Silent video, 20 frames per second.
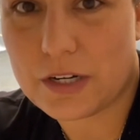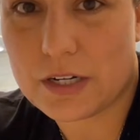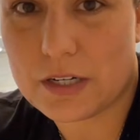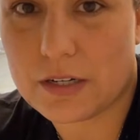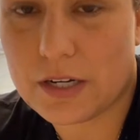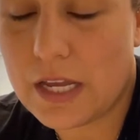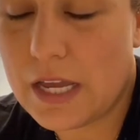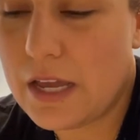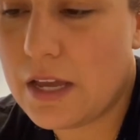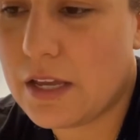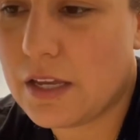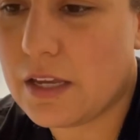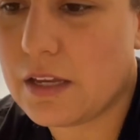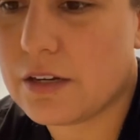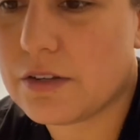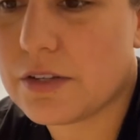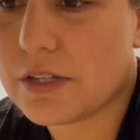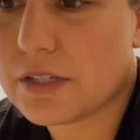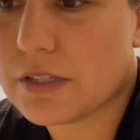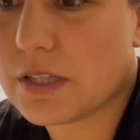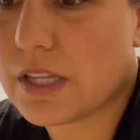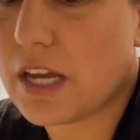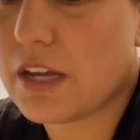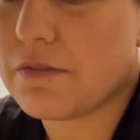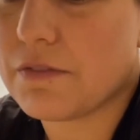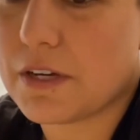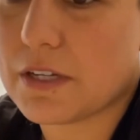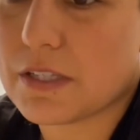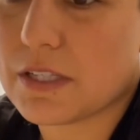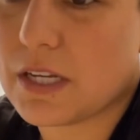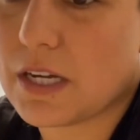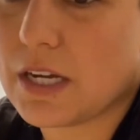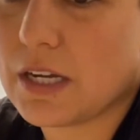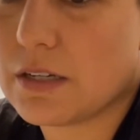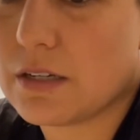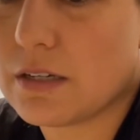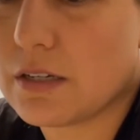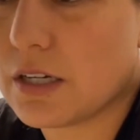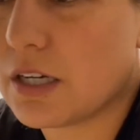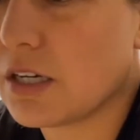And, there's life
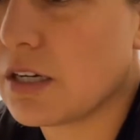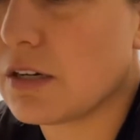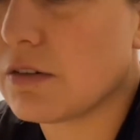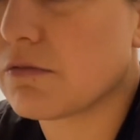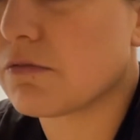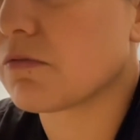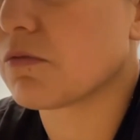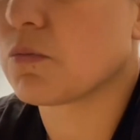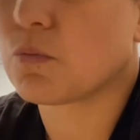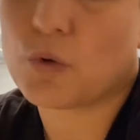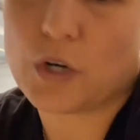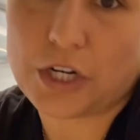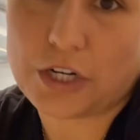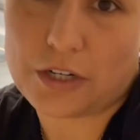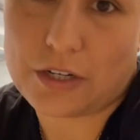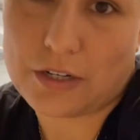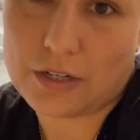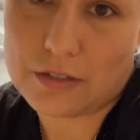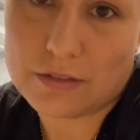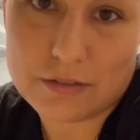outside of work,